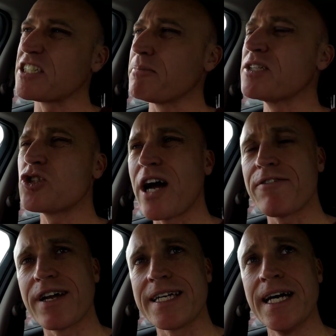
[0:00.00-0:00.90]
I've been
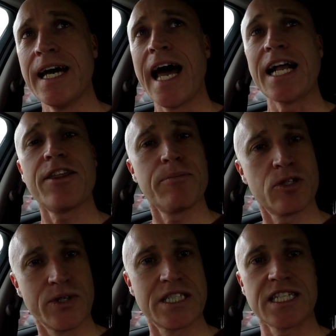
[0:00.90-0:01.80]
traveling anything
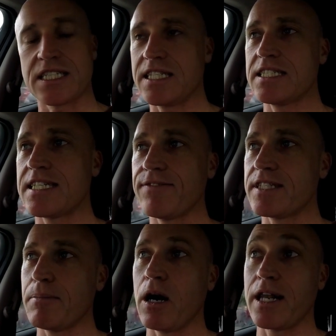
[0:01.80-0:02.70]
between 60 and
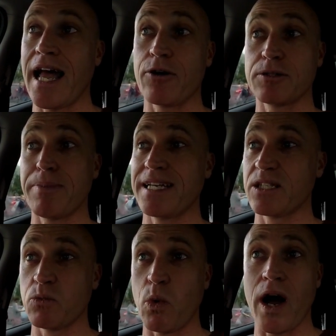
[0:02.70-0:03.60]
70 miles an hour,
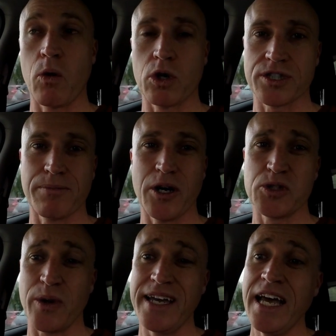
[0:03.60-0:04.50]
depending where I was on the
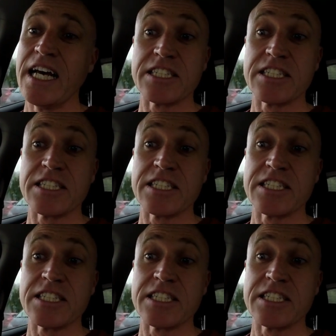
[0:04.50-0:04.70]
motorway,